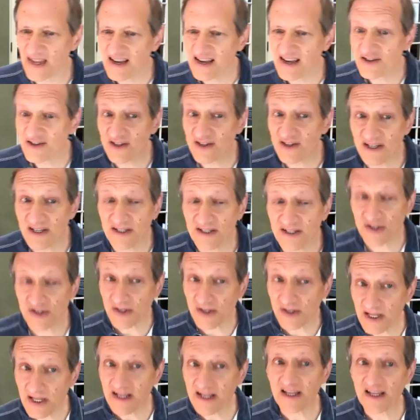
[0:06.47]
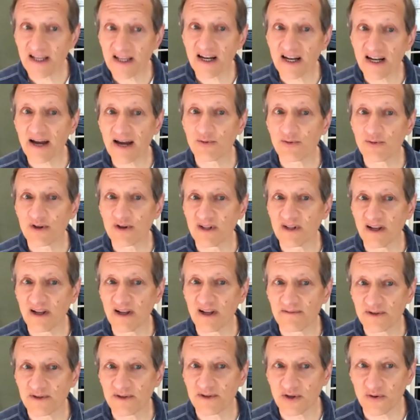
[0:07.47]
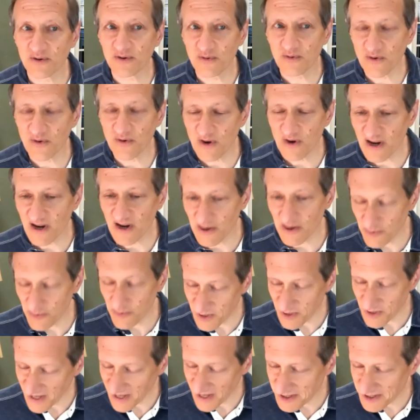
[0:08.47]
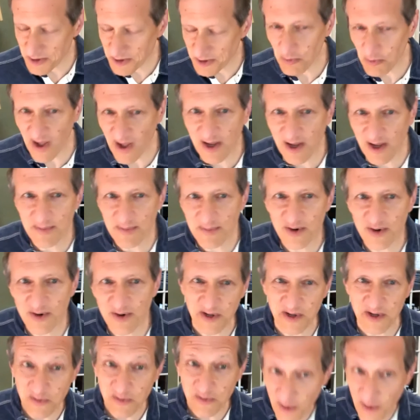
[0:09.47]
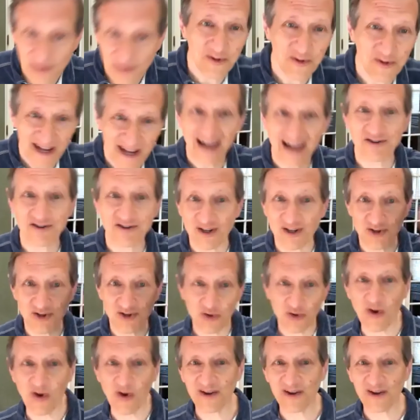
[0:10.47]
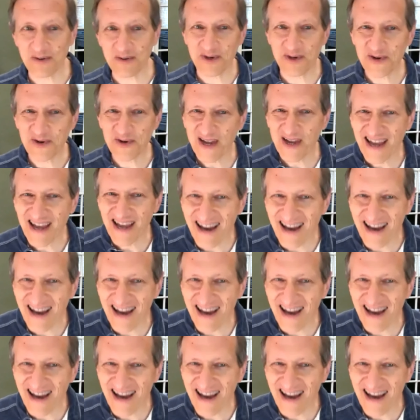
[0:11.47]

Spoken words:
Salil and I would like to welcome you. We actually do welcome you.